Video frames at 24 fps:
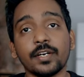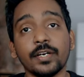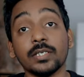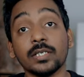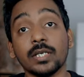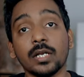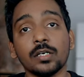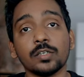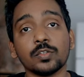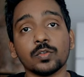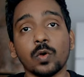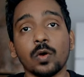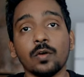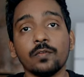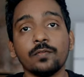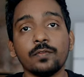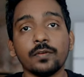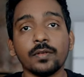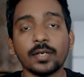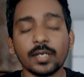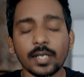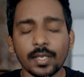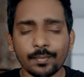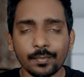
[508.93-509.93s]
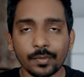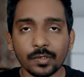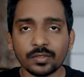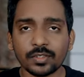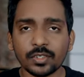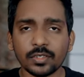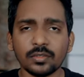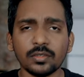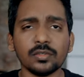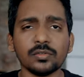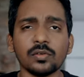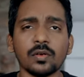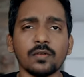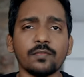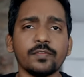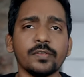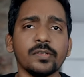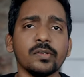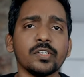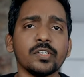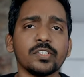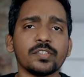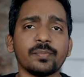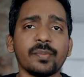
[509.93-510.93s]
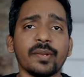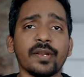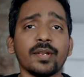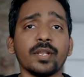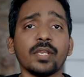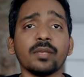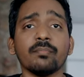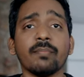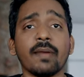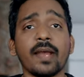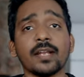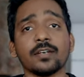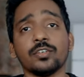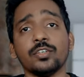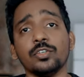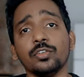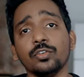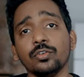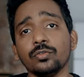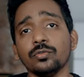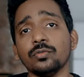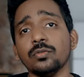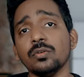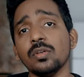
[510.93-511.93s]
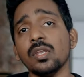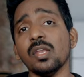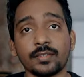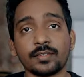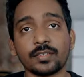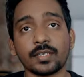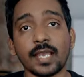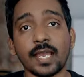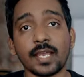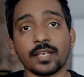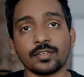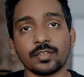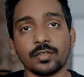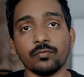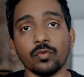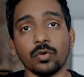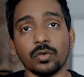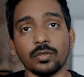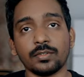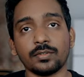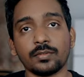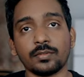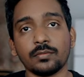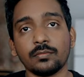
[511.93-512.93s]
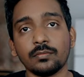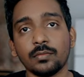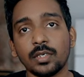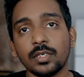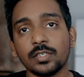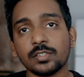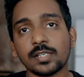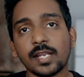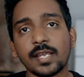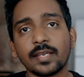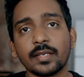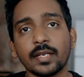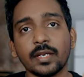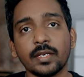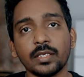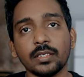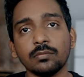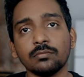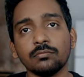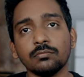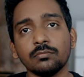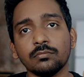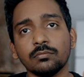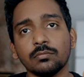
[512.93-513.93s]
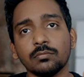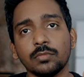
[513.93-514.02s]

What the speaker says: credit cards offer a percentage of your spending back to you as cash rewards. It's like getting